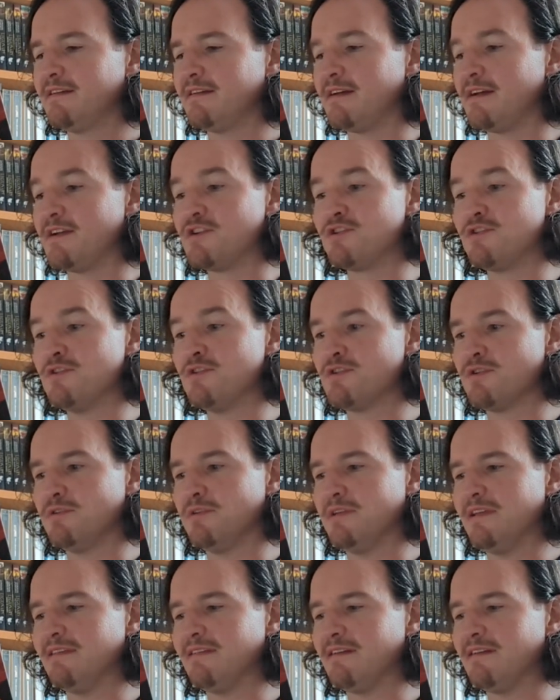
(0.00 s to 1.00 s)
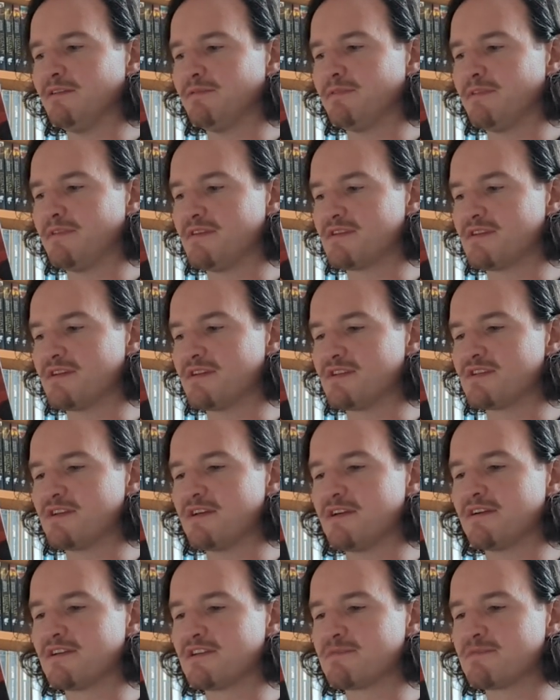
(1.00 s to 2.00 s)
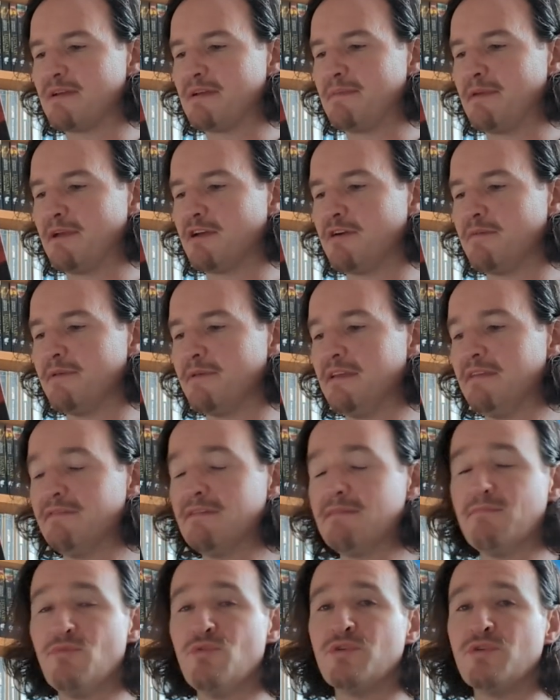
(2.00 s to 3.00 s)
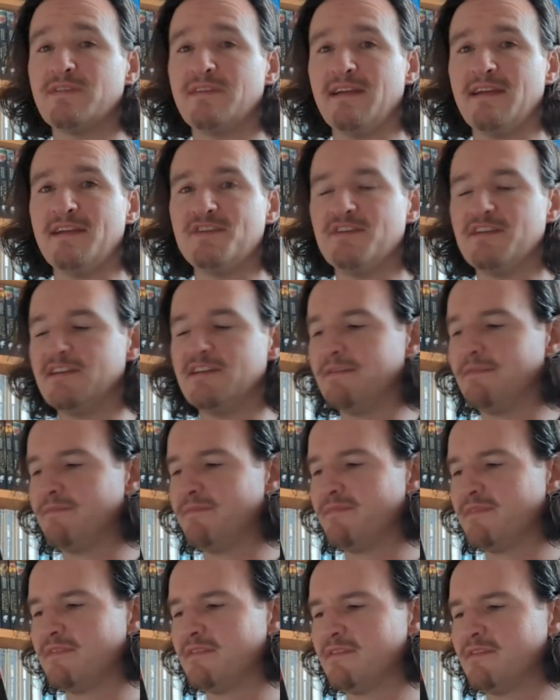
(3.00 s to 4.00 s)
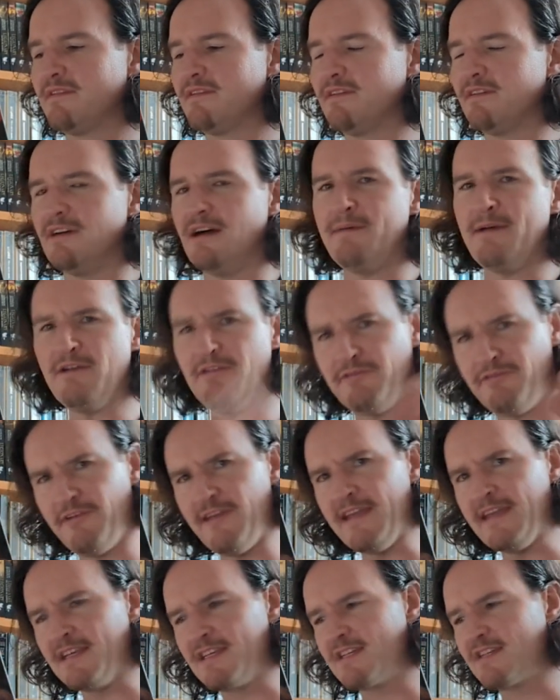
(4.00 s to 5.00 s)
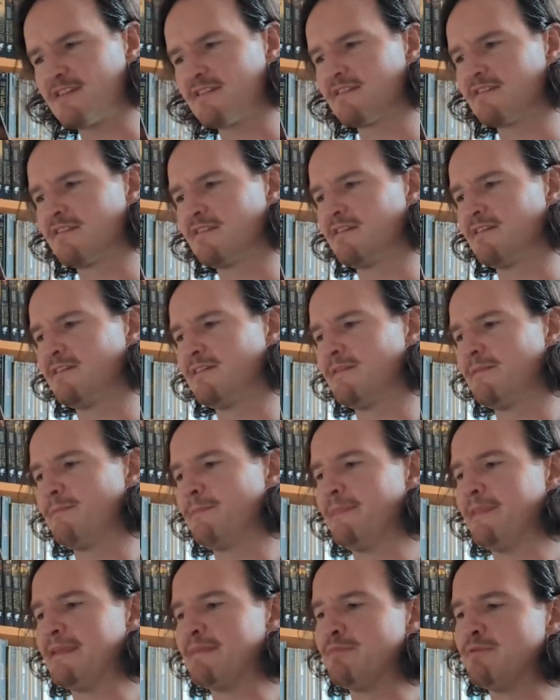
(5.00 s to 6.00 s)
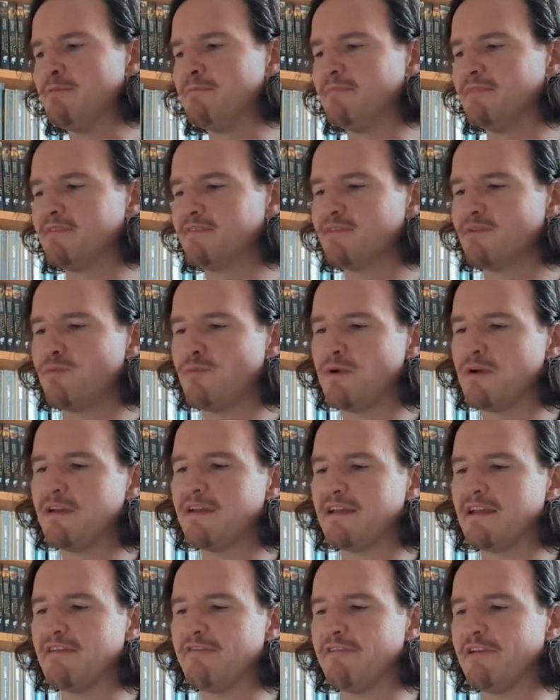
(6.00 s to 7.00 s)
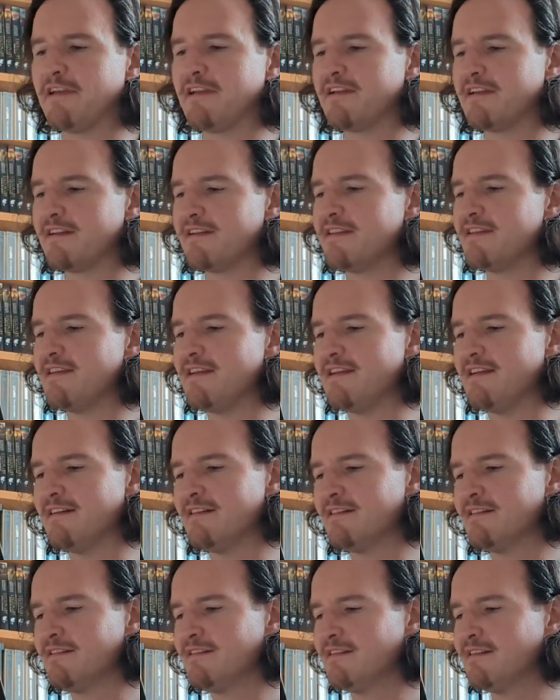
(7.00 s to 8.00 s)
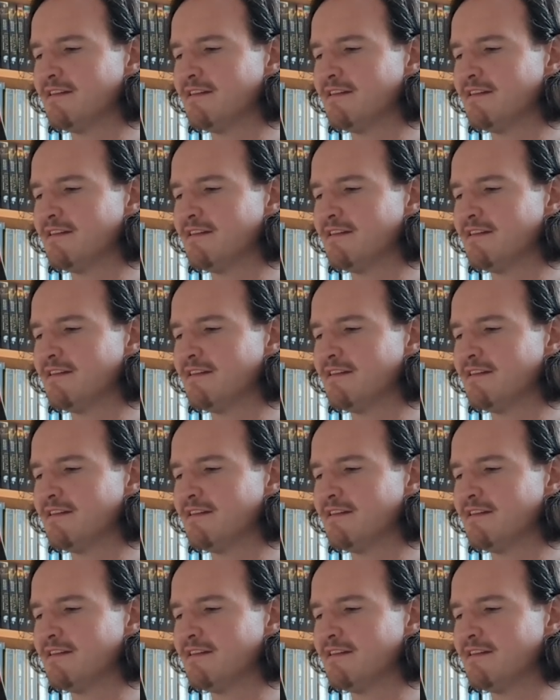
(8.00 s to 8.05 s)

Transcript: As usual, he dealt with his concerns by becoming even more tetchy. "About face!" he boomed, whirling a finger in the air.